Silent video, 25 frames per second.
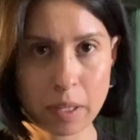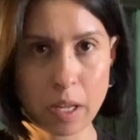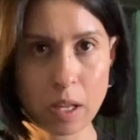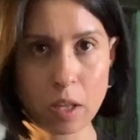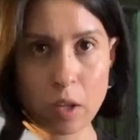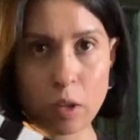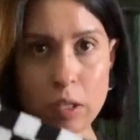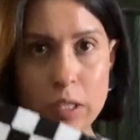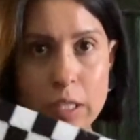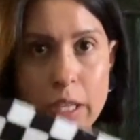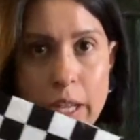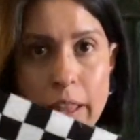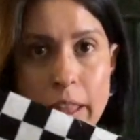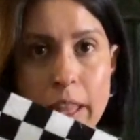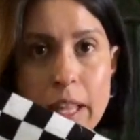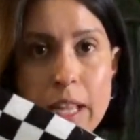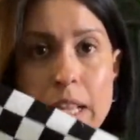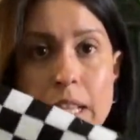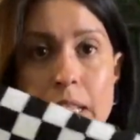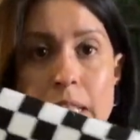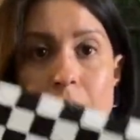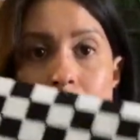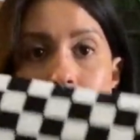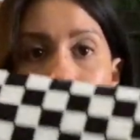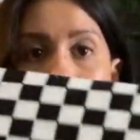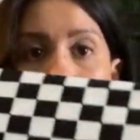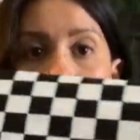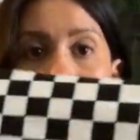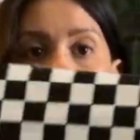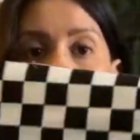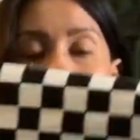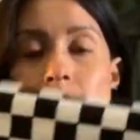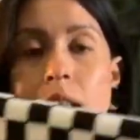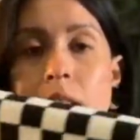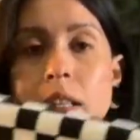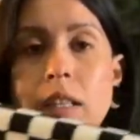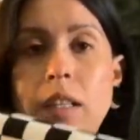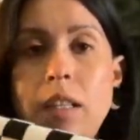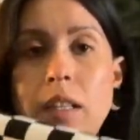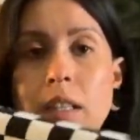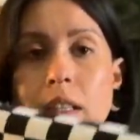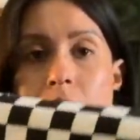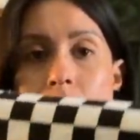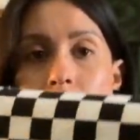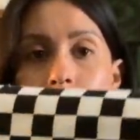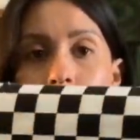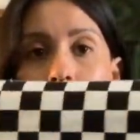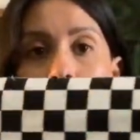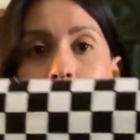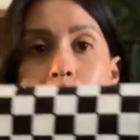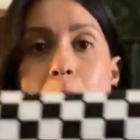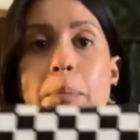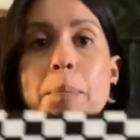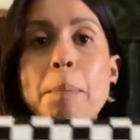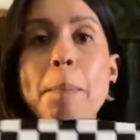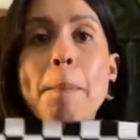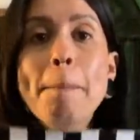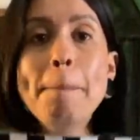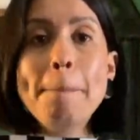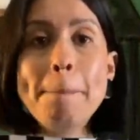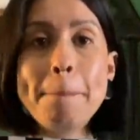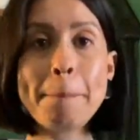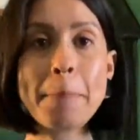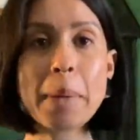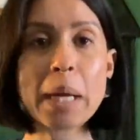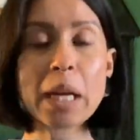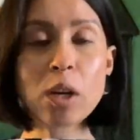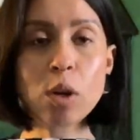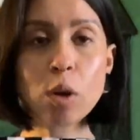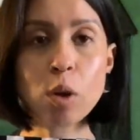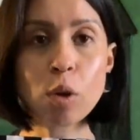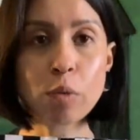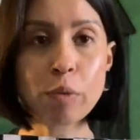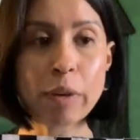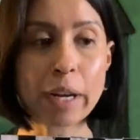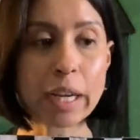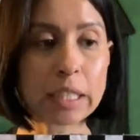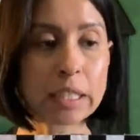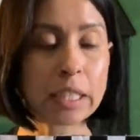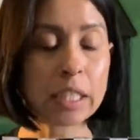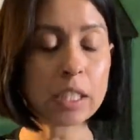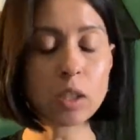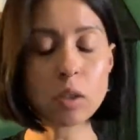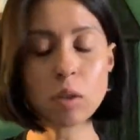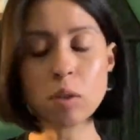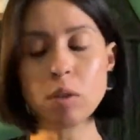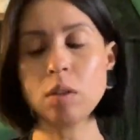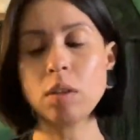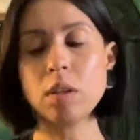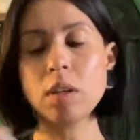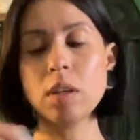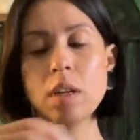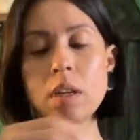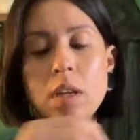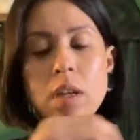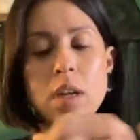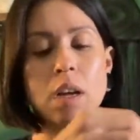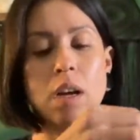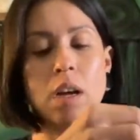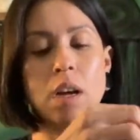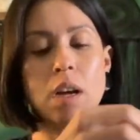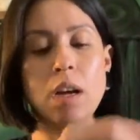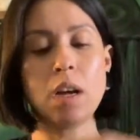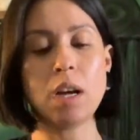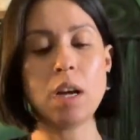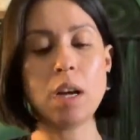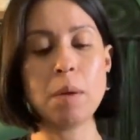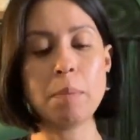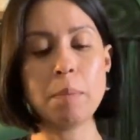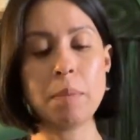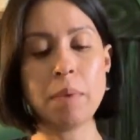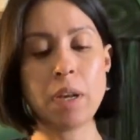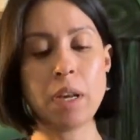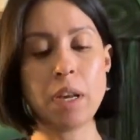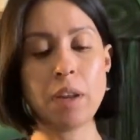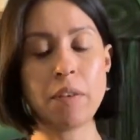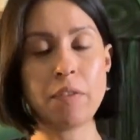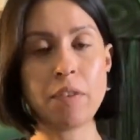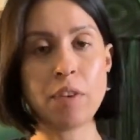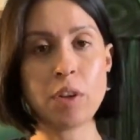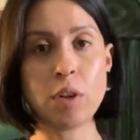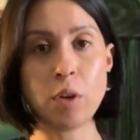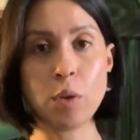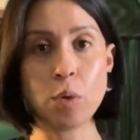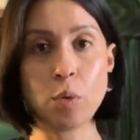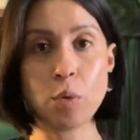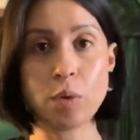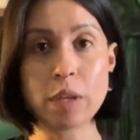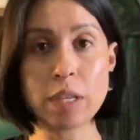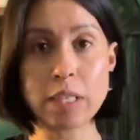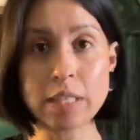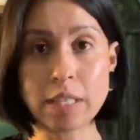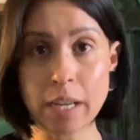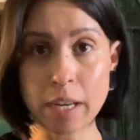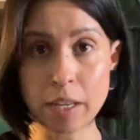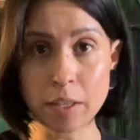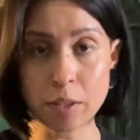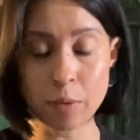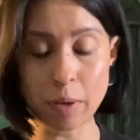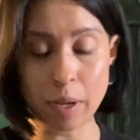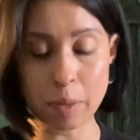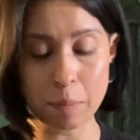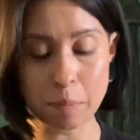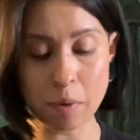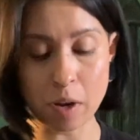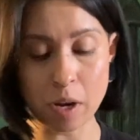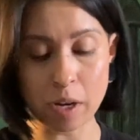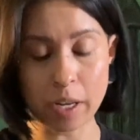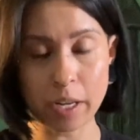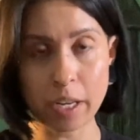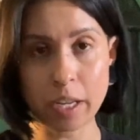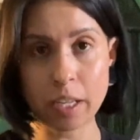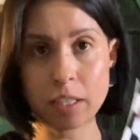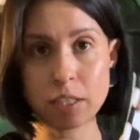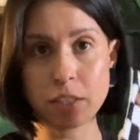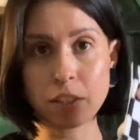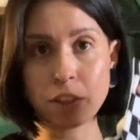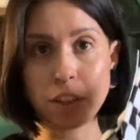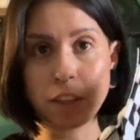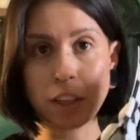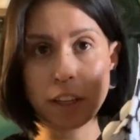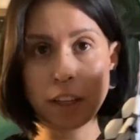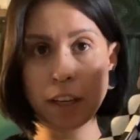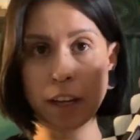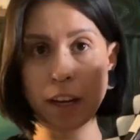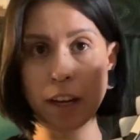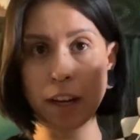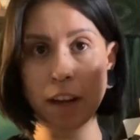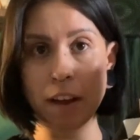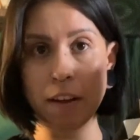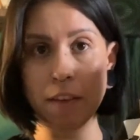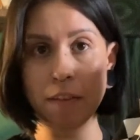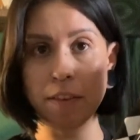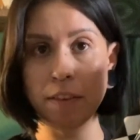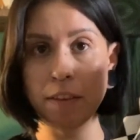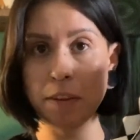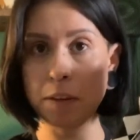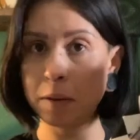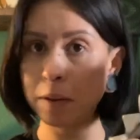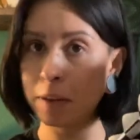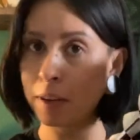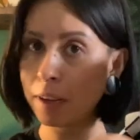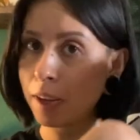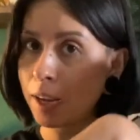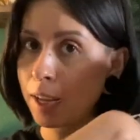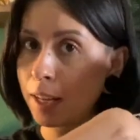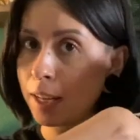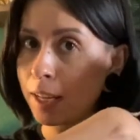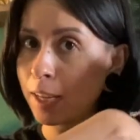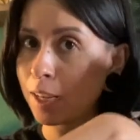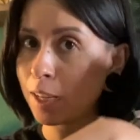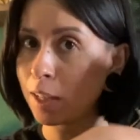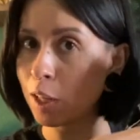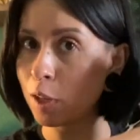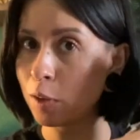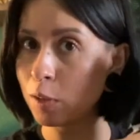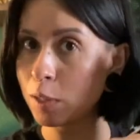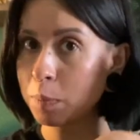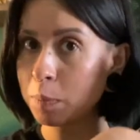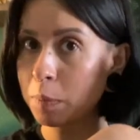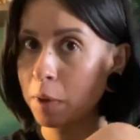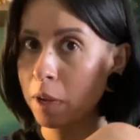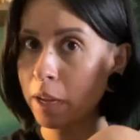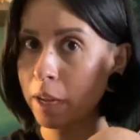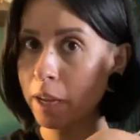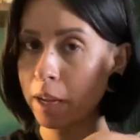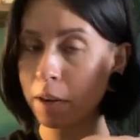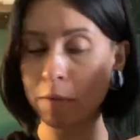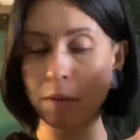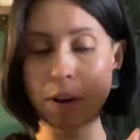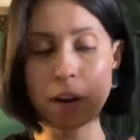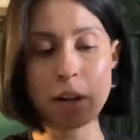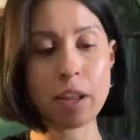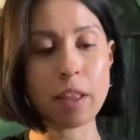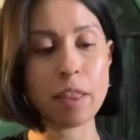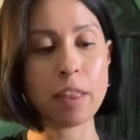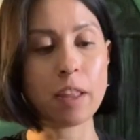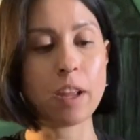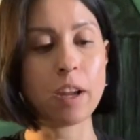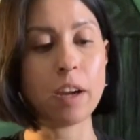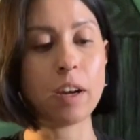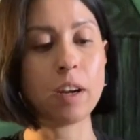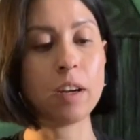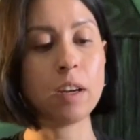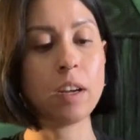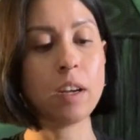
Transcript: looks like this. Just a big old rectangle. And if you decided to add pockets, you're going to have an enclosed pocket right in there.